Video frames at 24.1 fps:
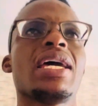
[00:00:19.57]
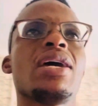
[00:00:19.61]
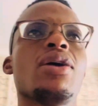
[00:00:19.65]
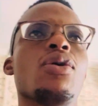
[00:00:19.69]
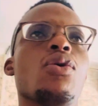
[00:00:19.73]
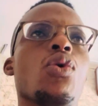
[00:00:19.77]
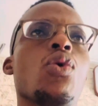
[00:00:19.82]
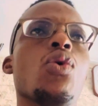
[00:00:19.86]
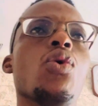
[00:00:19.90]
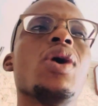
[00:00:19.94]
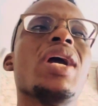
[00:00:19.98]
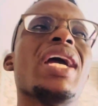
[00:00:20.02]

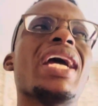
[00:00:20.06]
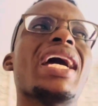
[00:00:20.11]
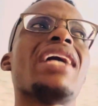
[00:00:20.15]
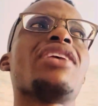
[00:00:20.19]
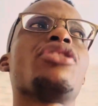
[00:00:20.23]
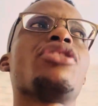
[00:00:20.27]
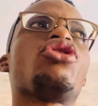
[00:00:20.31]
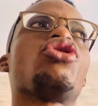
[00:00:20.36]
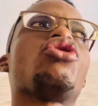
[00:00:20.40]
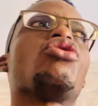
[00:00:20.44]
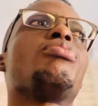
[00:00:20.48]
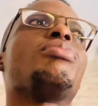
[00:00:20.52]
who
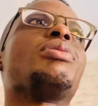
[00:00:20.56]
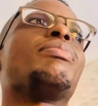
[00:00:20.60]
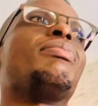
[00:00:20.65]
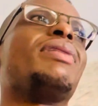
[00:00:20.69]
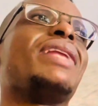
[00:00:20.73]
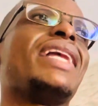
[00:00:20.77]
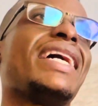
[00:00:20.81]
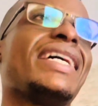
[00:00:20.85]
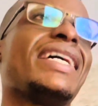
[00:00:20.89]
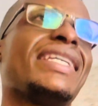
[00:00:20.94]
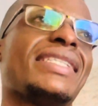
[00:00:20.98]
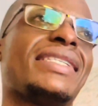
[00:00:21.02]
has to be
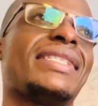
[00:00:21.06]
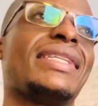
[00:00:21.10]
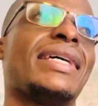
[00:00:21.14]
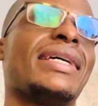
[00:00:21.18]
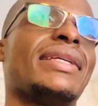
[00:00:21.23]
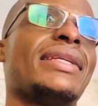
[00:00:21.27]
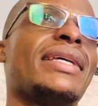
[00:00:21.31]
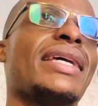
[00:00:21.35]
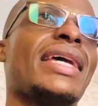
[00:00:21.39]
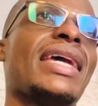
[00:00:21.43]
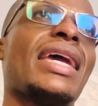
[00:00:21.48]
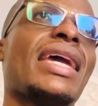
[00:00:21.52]
blessed
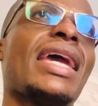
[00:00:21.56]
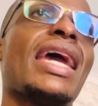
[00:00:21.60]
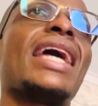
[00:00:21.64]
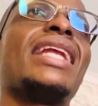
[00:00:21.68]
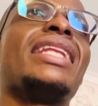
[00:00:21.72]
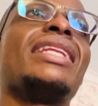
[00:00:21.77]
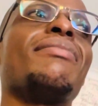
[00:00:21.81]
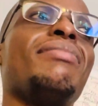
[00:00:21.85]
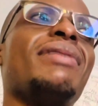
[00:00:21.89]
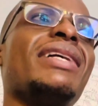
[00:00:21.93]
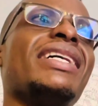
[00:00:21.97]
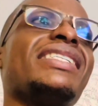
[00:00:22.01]

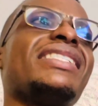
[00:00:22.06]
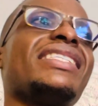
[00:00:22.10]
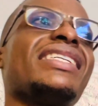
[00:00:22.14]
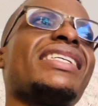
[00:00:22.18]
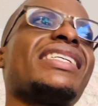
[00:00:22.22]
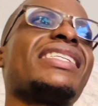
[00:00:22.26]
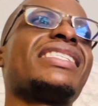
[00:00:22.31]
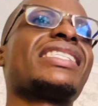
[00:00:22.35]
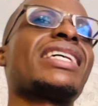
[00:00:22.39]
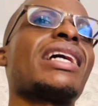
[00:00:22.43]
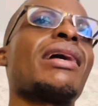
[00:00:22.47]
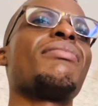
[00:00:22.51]
and the blessing
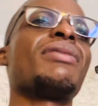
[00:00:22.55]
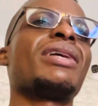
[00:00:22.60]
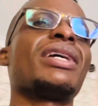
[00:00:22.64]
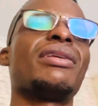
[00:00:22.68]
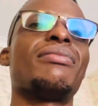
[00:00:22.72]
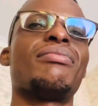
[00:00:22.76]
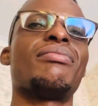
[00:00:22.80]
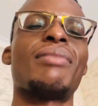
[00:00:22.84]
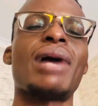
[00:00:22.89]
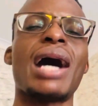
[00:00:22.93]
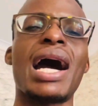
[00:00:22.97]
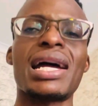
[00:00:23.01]
is coming
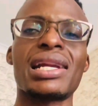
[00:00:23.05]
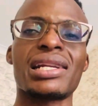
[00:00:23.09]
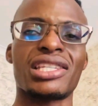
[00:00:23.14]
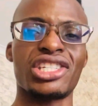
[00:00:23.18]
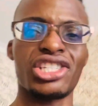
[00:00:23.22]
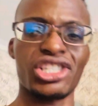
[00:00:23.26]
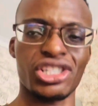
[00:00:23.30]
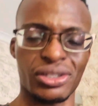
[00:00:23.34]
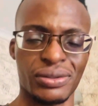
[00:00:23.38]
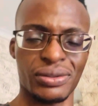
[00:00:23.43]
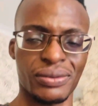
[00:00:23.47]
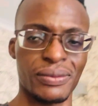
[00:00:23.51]
in
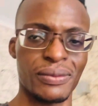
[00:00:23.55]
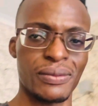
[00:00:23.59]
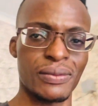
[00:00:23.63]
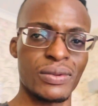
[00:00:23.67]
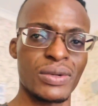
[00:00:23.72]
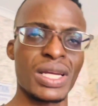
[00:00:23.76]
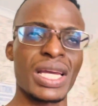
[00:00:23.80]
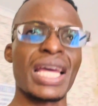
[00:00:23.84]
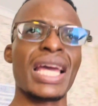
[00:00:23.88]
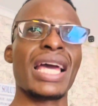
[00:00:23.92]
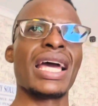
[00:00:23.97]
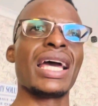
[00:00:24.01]
March,
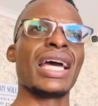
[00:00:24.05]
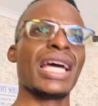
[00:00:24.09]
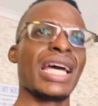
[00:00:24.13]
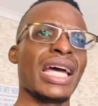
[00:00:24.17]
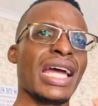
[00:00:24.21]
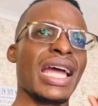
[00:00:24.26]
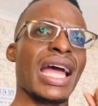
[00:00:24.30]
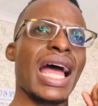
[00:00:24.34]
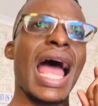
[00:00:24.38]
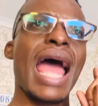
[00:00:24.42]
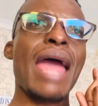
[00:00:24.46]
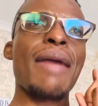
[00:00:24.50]

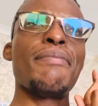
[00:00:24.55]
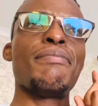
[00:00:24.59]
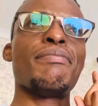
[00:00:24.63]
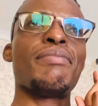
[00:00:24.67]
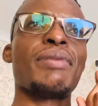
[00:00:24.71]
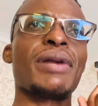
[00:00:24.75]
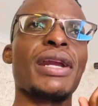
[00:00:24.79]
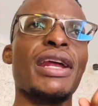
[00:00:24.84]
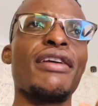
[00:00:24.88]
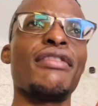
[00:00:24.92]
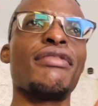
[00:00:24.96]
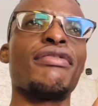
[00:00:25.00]
I
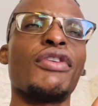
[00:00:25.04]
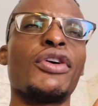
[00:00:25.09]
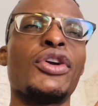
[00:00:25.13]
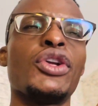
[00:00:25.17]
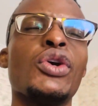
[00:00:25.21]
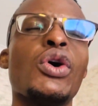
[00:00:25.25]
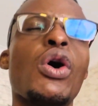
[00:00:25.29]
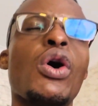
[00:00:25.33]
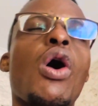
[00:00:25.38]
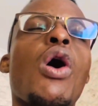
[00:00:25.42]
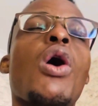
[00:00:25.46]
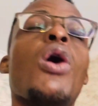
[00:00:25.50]
pray for
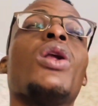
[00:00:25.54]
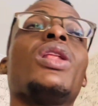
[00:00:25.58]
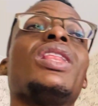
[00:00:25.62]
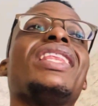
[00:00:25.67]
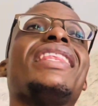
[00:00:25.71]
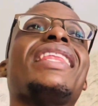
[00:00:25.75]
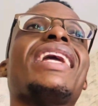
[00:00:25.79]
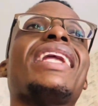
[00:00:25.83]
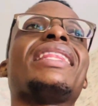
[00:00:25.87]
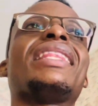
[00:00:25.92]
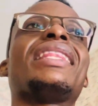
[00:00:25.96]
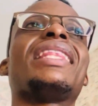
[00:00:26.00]
you all
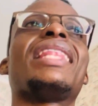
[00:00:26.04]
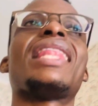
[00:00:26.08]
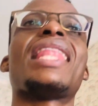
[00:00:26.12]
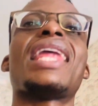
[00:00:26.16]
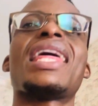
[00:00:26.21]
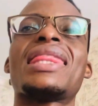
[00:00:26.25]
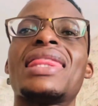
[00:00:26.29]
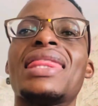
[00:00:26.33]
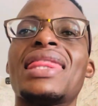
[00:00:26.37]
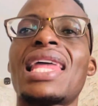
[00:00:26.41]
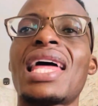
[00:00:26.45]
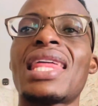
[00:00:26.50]
that
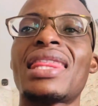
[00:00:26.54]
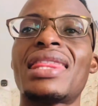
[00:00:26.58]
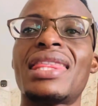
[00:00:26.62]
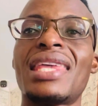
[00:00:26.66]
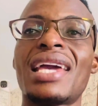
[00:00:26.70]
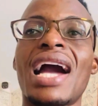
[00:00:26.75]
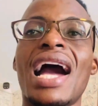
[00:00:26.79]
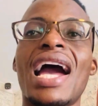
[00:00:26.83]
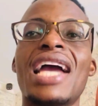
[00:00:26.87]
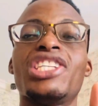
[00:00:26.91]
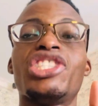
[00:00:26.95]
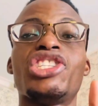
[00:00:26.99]
let nothing
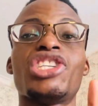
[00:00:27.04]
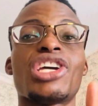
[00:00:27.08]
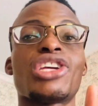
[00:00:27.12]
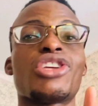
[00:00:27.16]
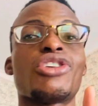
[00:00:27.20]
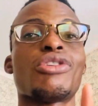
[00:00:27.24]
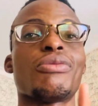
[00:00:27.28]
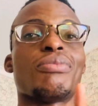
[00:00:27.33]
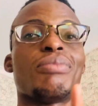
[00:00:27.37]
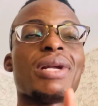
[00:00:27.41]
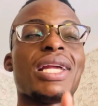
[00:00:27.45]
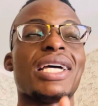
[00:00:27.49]
hijack
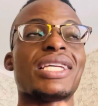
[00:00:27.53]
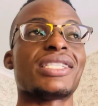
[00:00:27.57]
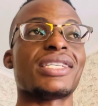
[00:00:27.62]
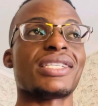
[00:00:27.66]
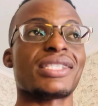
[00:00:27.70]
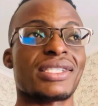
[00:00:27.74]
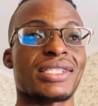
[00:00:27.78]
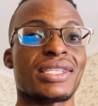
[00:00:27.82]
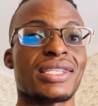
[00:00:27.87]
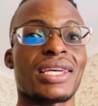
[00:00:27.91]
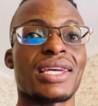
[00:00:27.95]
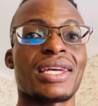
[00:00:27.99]
your
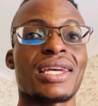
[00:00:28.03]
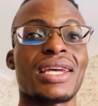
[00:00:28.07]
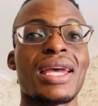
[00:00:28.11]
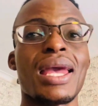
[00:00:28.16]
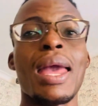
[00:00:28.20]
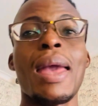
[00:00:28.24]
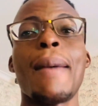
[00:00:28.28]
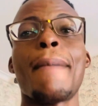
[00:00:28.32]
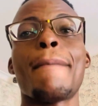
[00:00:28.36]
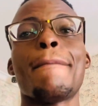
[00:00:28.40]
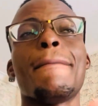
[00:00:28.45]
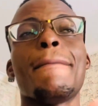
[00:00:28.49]
blessings.
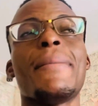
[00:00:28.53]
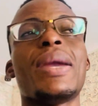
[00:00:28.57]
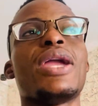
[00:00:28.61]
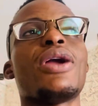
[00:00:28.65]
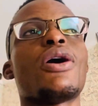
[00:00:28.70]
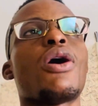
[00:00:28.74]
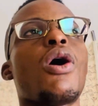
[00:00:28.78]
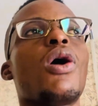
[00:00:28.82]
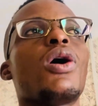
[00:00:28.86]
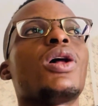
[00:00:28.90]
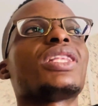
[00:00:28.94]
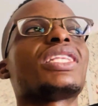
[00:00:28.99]
May
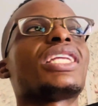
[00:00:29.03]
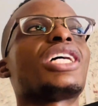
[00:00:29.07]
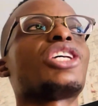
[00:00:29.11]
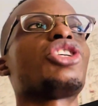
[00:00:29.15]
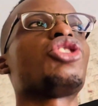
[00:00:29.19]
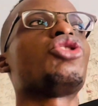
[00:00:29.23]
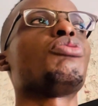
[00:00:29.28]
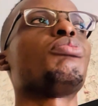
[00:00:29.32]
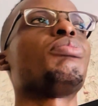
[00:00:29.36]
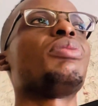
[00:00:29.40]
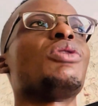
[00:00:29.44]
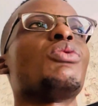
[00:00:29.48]
all that
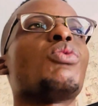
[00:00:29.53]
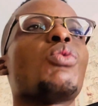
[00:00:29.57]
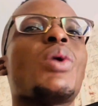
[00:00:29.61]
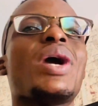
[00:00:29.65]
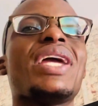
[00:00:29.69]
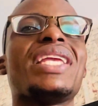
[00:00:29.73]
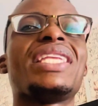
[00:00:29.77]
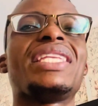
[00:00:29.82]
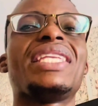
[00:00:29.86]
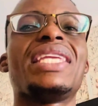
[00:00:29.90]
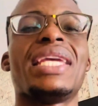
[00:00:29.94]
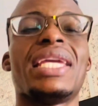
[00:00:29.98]
you've been
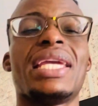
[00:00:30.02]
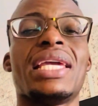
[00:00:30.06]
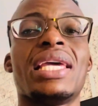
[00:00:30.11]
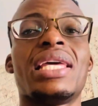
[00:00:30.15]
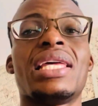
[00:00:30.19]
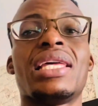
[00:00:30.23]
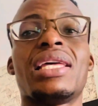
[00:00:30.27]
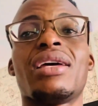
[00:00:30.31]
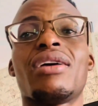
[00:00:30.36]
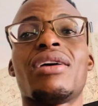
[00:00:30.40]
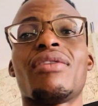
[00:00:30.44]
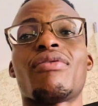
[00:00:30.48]

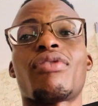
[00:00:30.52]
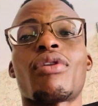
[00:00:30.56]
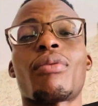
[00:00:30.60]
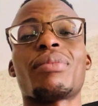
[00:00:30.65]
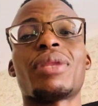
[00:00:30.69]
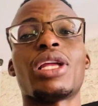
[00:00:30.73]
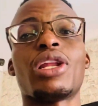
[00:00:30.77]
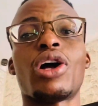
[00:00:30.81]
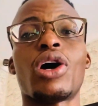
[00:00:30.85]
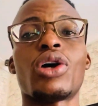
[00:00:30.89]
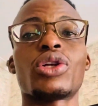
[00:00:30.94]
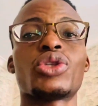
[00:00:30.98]
waiting from
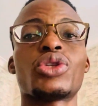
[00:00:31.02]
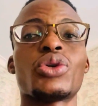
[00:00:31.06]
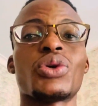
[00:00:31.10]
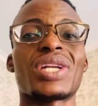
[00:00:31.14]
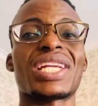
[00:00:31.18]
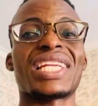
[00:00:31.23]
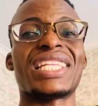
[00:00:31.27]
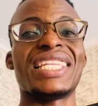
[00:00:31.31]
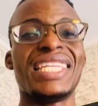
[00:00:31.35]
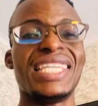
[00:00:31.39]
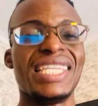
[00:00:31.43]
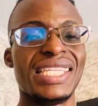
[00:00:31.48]
the Lord to
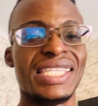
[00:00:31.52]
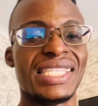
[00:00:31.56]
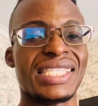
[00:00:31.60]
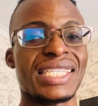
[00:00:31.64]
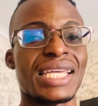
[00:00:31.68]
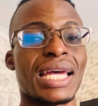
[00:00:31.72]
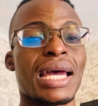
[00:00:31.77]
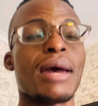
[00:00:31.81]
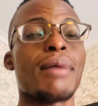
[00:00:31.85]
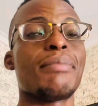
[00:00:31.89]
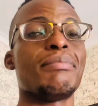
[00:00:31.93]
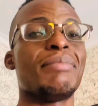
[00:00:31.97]
release,
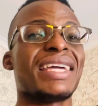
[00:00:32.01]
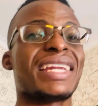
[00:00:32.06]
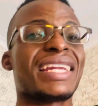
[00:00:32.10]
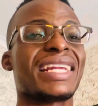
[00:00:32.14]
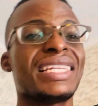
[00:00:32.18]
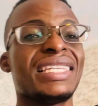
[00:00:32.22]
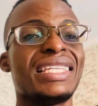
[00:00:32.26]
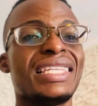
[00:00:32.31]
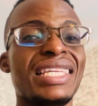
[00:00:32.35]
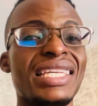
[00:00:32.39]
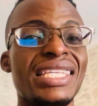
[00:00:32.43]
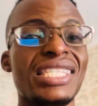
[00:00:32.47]
be
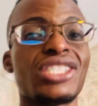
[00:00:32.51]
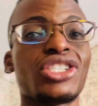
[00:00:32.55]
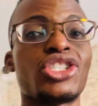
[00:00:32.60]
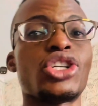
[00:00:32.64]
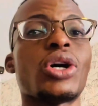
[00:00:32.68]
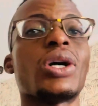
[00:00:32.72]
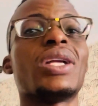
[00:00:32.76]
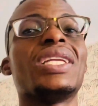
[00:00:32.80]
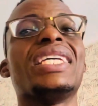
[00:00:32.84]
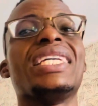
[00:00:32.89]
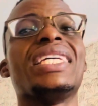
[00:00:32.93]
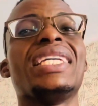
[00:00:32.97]
released
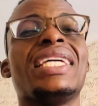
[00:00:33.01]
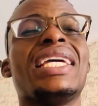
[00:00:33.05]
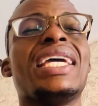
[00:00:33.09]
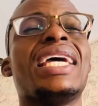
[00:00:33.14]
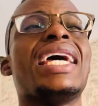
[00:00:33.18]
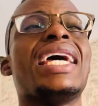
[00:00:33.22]
surely.